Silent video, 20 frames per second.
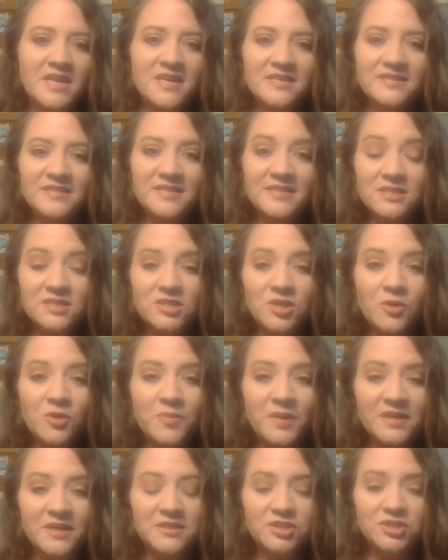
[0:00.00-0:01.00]
did so
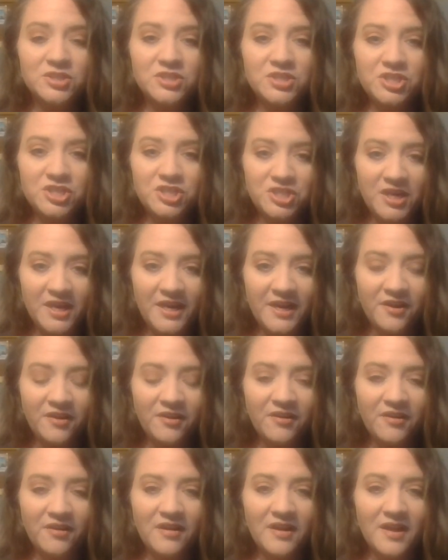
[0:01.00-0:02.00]
much to
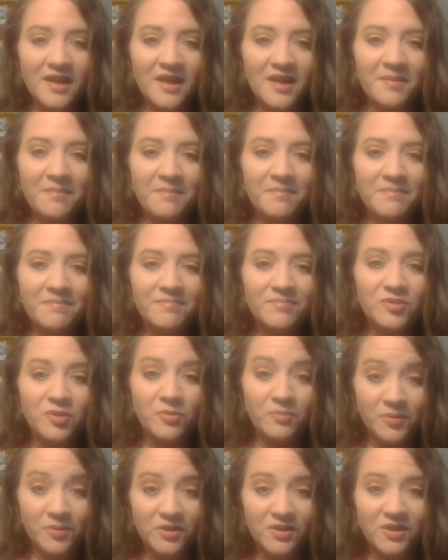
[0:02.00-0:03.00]
share the
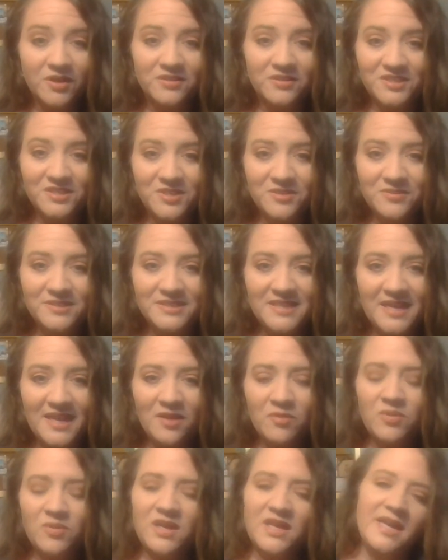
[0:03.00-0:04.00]
book on
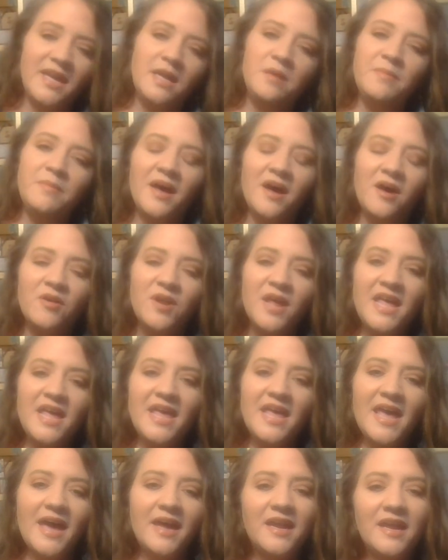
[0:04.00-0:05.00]
Tuesday when it came out,
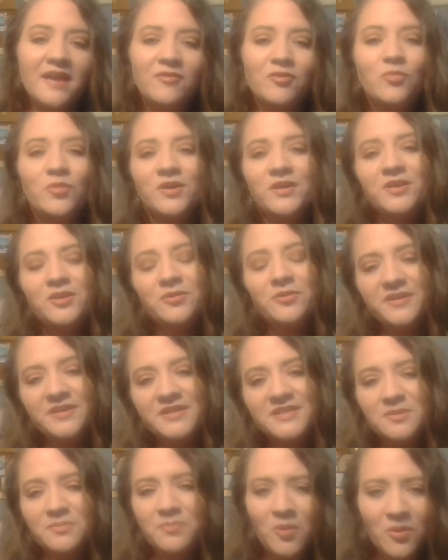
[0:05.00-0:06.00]
and everyone who
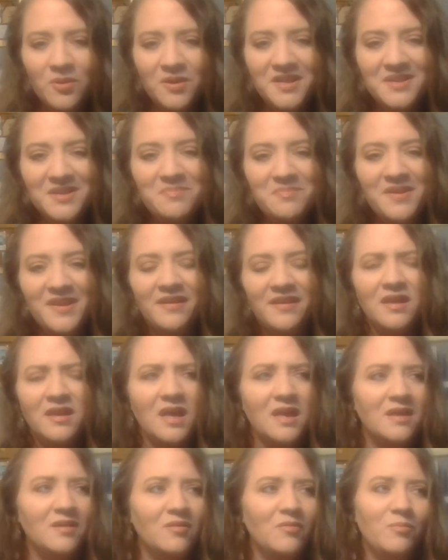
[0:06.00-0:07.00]
has supported
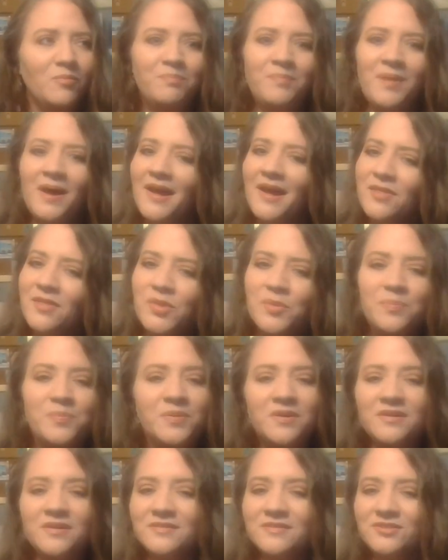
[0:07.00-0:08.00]
me buying the
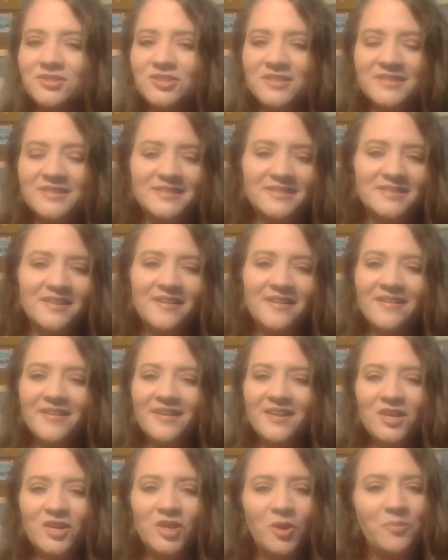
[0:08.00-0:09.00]
book, just,
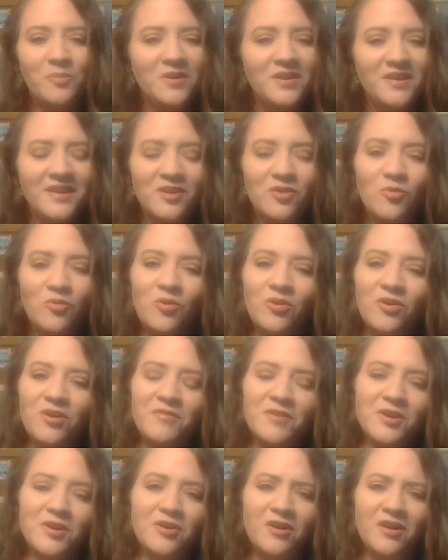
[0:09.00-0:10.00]
you know, putting in a word
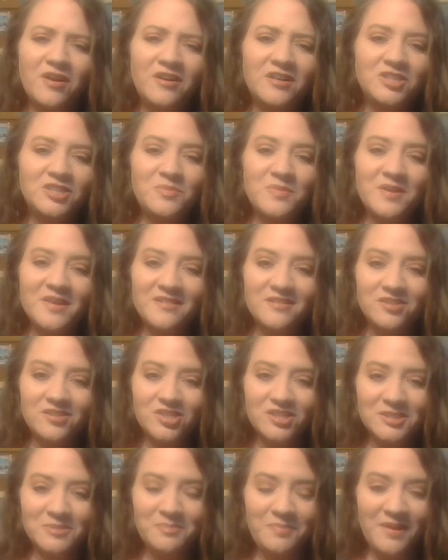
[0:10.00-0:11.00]
of encouragement,
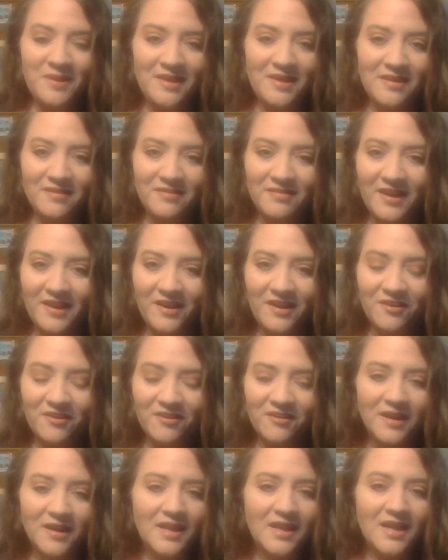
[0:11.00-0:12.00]
just being
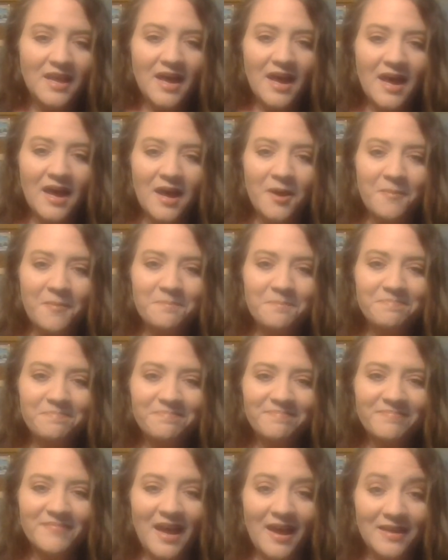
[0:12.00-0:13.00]
there.
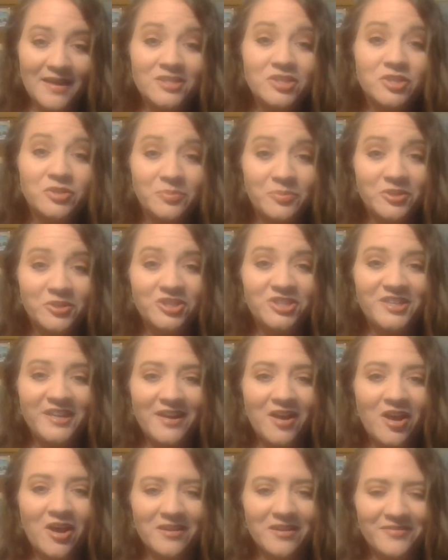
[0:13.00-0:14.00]
I do
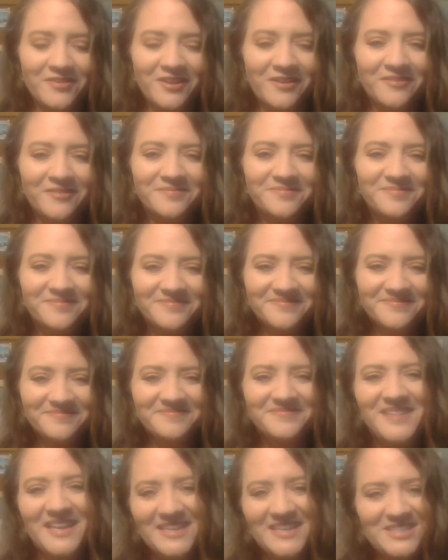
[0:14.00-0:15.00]
appreciate all of you.
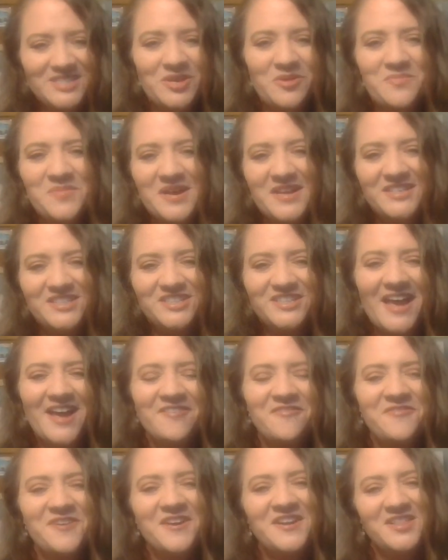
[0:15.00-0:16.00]
Thanks so much.
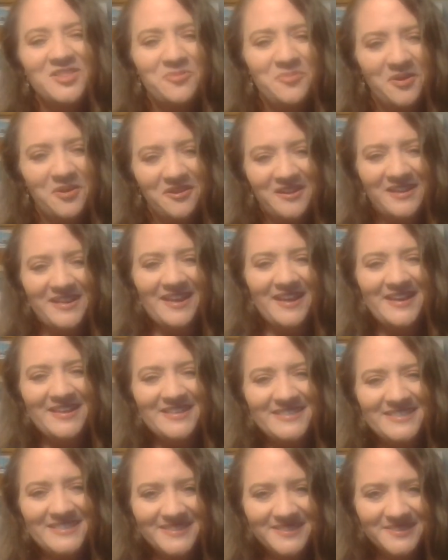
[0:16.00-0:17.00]
Have fun at the party,
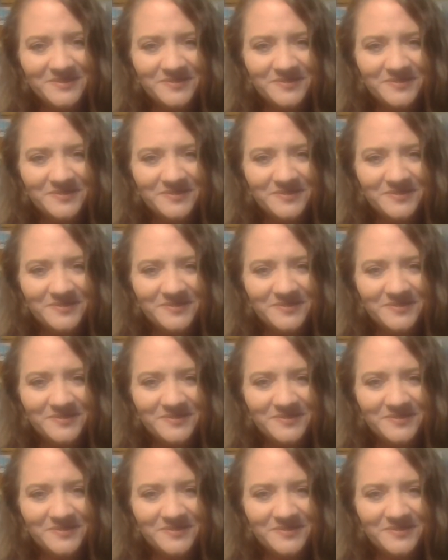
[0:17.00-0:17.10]
guys.